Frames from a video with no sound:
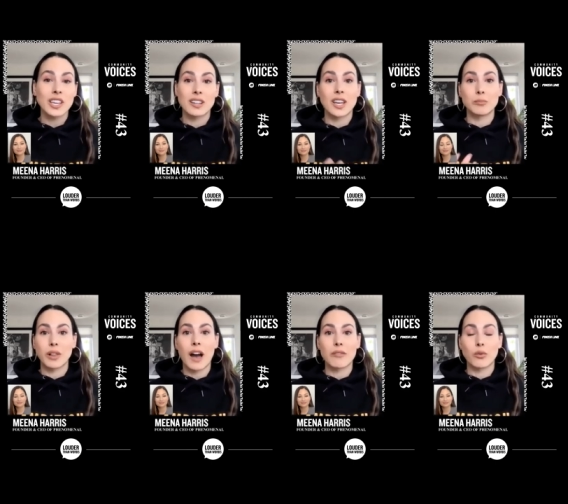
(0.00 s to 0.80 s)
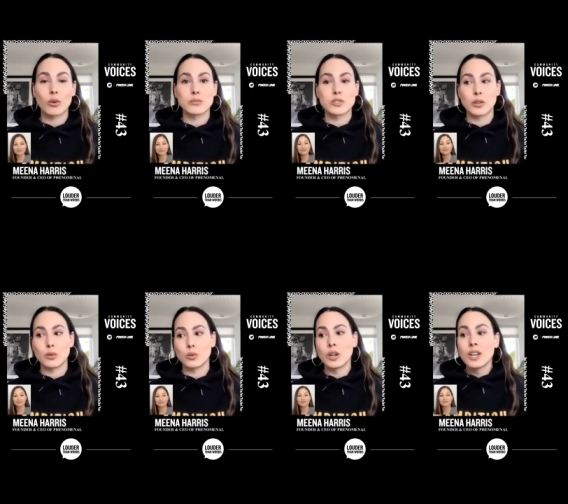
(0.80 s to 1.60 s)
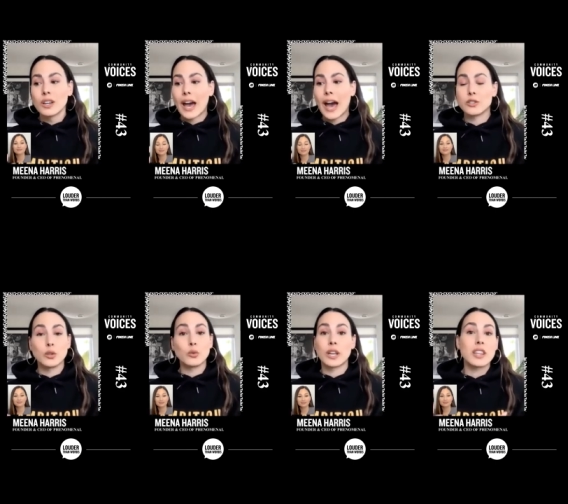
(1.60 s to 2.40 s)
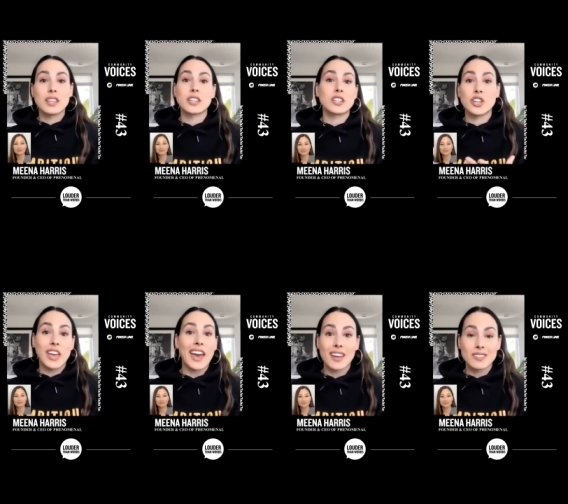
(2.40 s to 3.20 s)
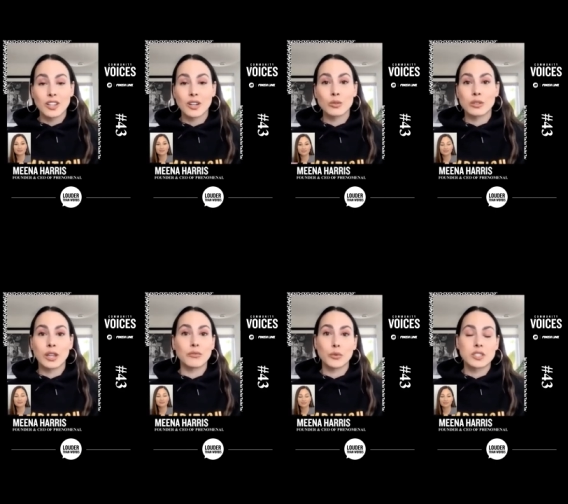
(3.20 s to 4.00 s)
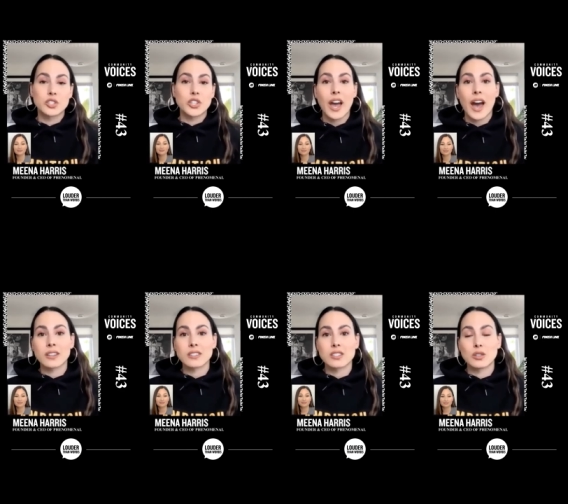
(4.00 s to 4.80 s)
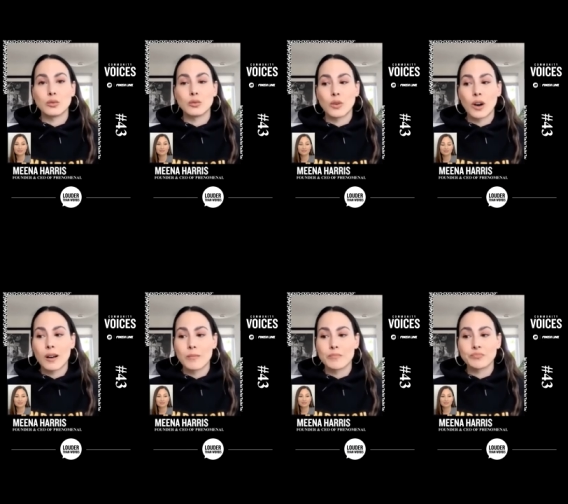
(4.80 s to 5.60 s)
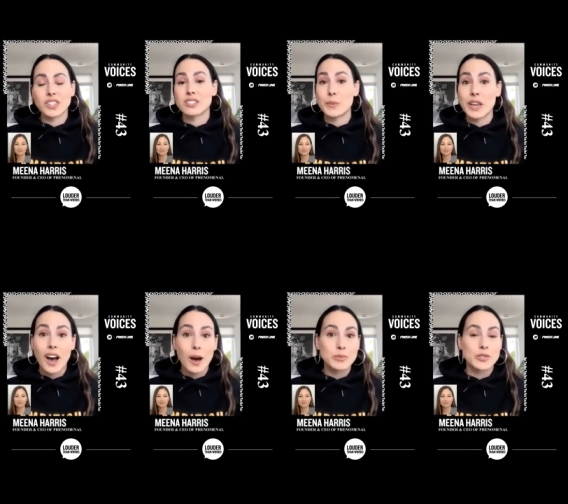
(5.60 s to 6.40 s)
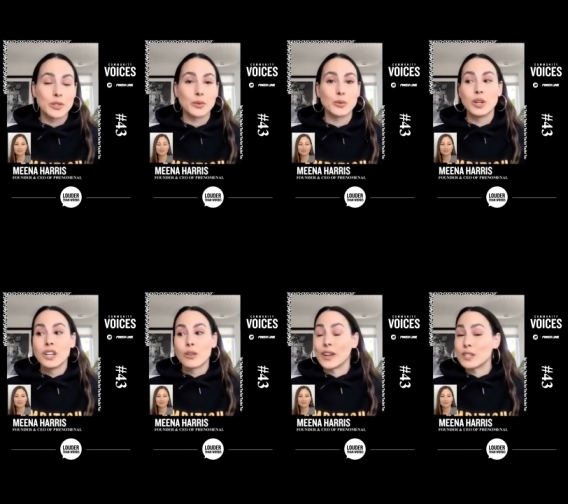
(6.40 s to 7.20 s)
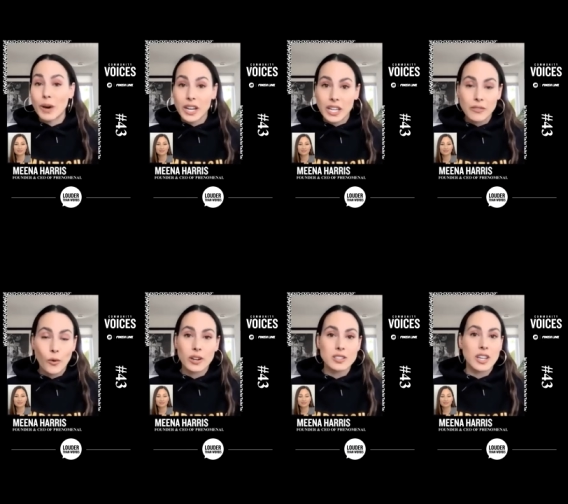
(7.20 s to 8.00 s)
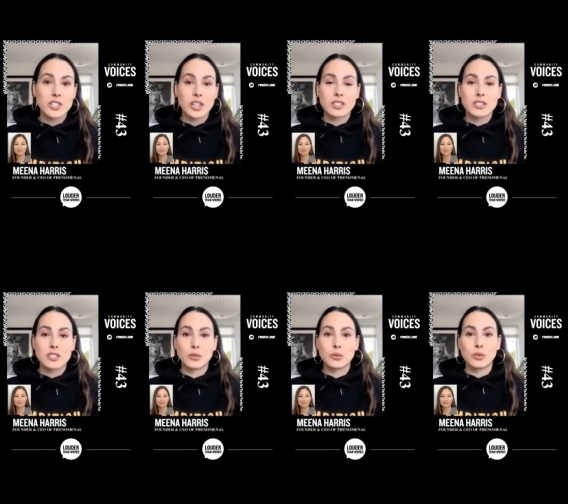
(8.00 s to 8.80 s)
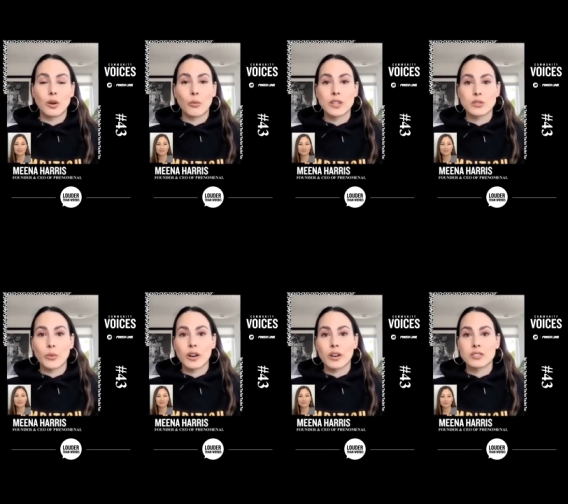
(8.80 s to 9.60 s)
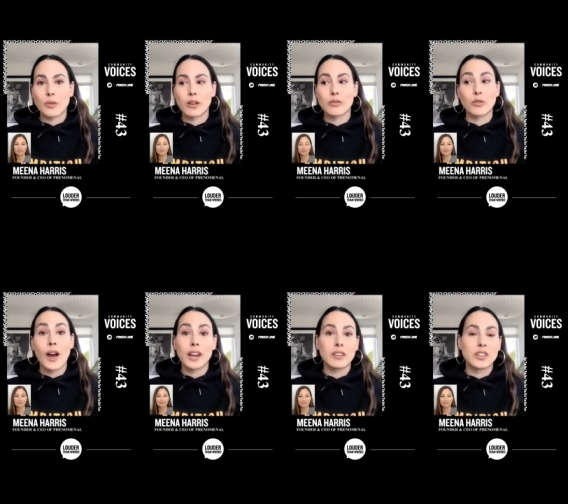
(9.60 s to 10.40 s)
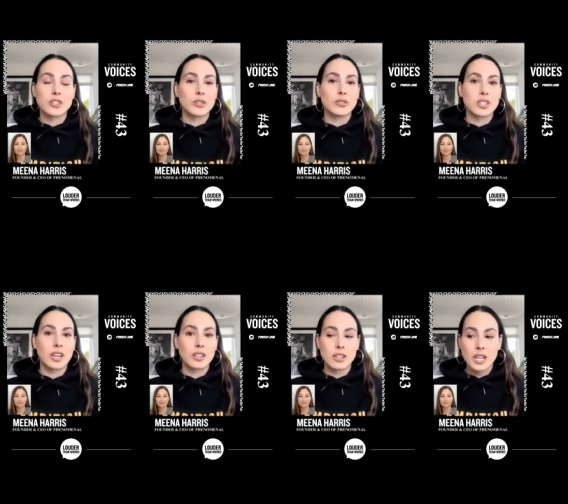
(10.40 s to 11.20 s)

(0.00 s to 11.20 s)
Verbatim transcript: and, and platform to do anything that she can, you know, the influence that she has to, um, to speak up, to raise money for organizations, to, you know, raise awareness around a variety of issues. And